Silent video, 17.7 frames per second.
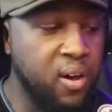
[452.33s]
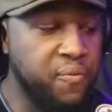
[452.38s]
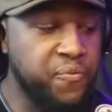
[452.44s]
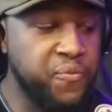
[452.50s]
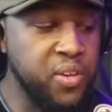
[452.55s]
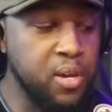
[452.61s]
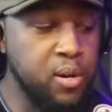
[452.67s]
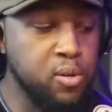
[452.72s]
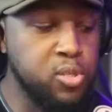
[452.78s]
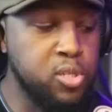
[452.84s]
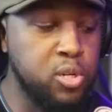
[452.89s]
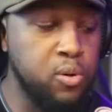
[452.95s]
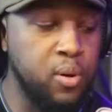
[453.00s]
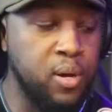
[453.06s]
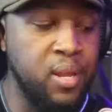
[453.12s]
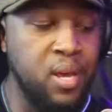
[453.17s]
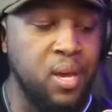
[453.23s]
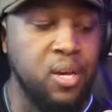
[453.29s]
feel
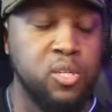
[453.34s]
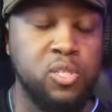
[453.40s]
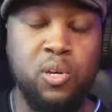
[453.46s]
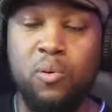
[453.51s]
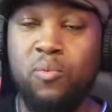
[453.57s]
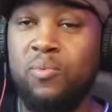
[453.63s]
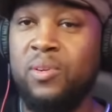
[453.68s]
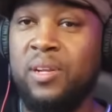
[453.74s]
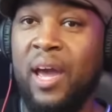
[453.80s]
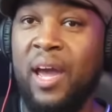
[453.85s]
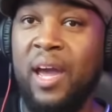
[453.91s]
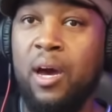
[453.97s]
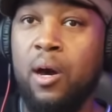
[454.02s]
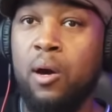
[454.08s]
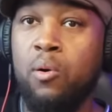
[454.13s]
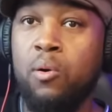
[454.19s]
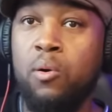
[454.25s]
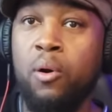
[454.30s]
to it. So
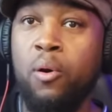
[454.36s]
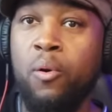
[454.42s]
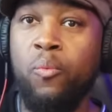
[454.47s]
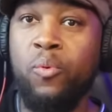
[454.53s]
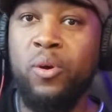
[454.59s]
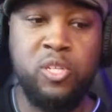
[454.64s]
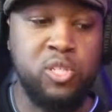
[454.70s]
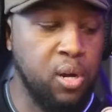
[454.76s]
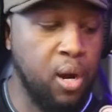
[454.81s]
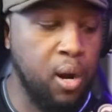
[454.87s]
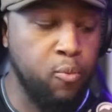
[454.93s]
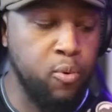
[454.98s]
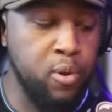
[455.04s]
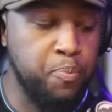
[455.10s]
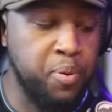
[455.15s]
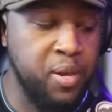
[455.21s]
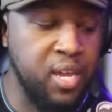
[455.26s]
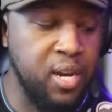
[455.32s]
now we start
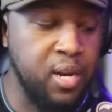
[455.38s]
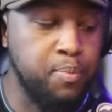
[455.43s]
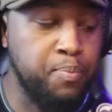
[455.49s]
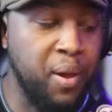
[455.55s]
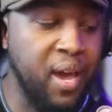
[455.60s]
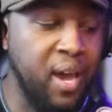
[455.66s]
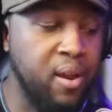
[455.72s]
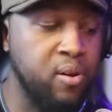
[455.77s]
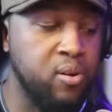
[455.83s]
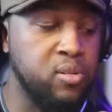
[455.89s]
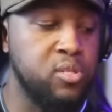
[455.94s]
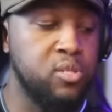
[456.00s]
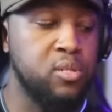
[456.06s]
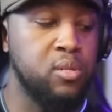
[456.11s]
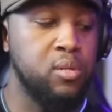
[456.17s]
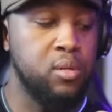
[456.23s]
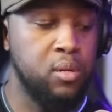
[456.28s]
repeating patterns.